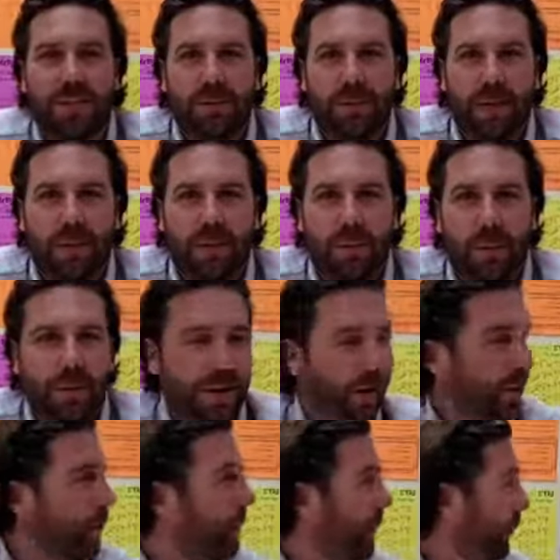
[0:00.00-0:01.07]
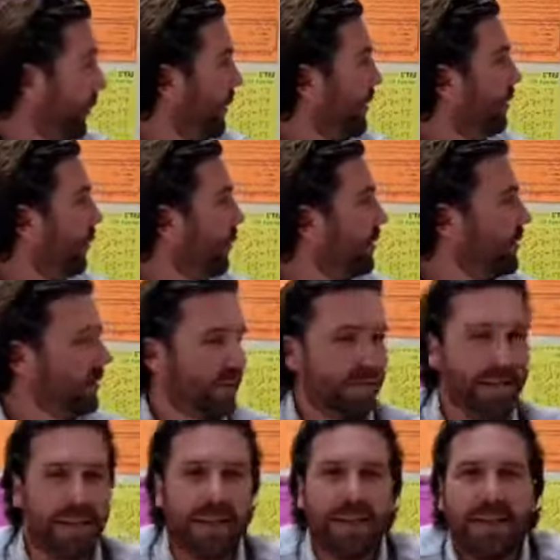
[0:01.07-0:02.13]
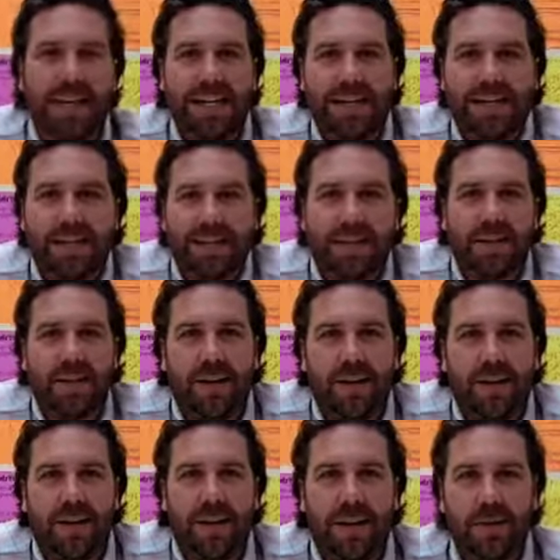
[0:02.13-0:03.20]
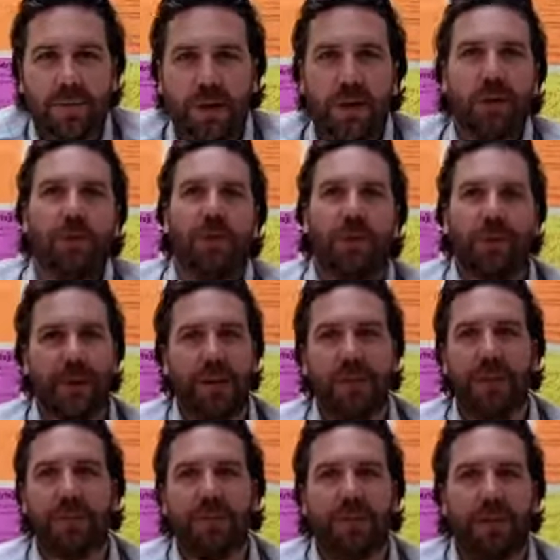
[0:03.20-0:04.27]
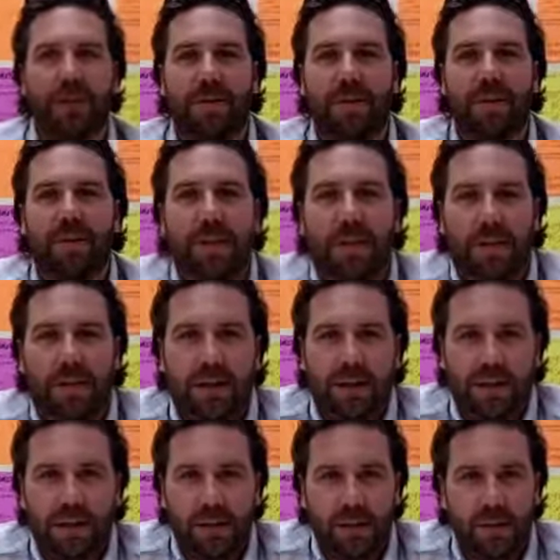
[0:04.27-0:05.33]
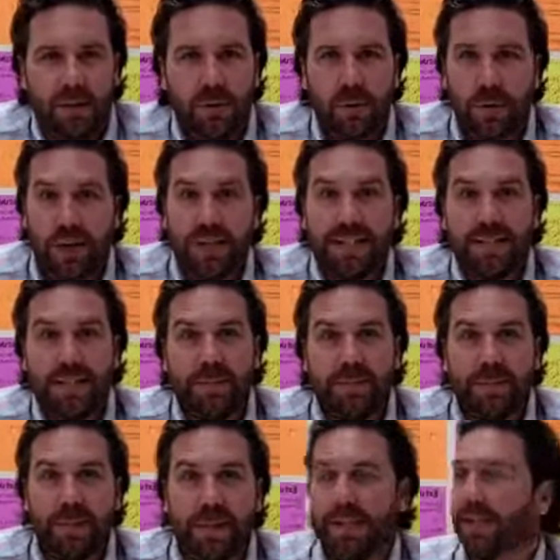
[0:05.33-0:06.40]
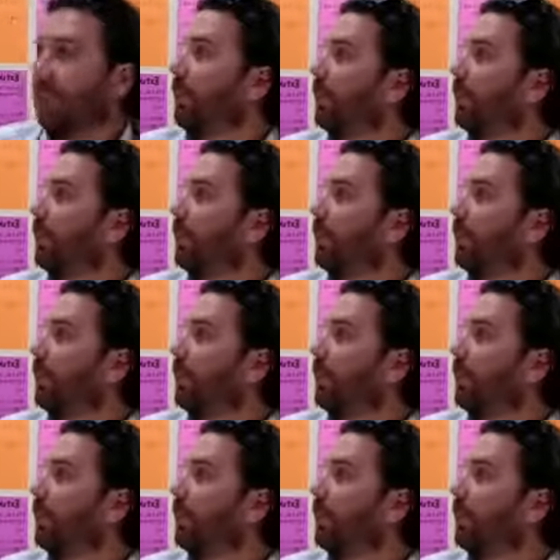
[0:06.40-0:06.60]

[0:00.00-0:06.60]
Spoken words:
what we call our memory boards. In class, as we go through new topics and we cover new concepts, we like to